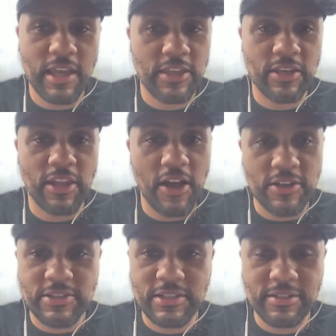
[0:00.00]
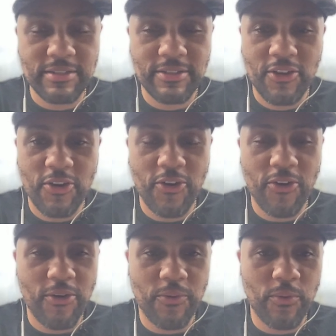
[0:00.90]
and your losses
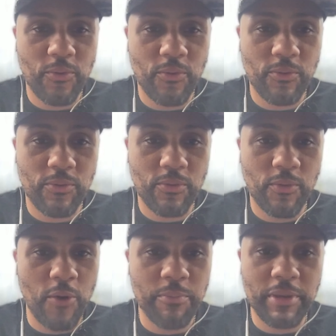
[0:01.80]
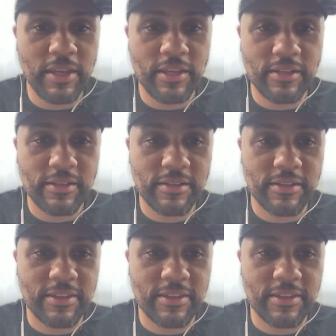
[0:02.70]
or won't be the